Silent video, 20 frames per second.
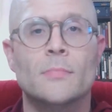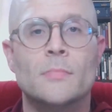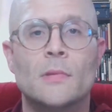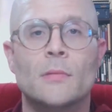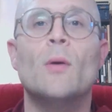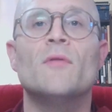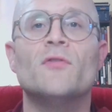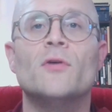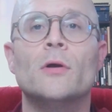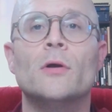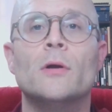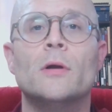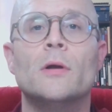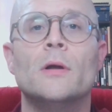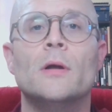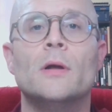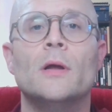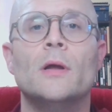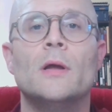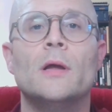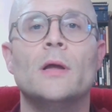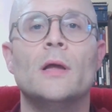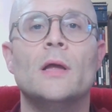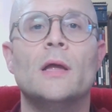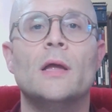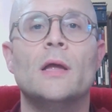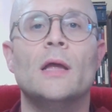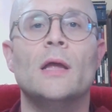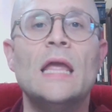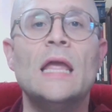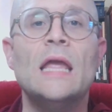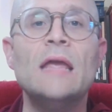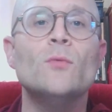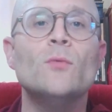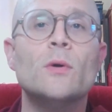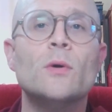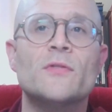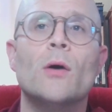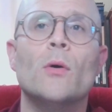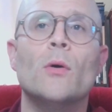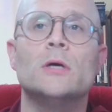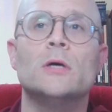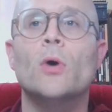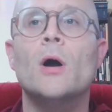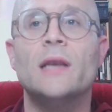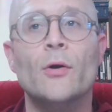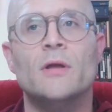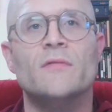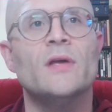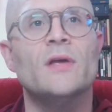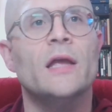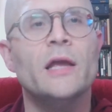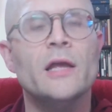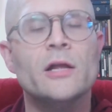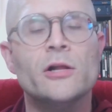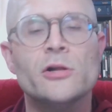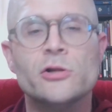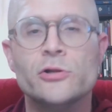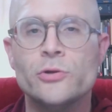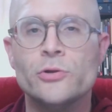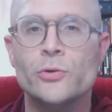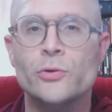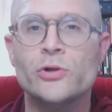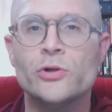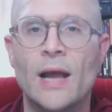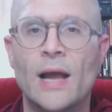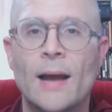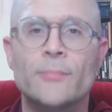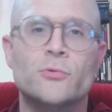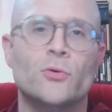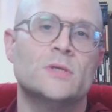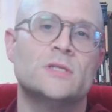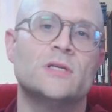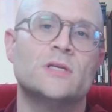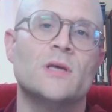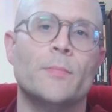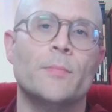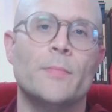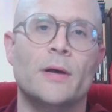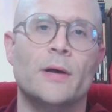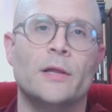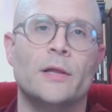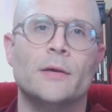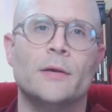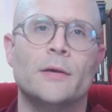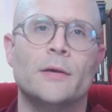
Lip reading: However, even without a strong narrative, each new chapter was compelling.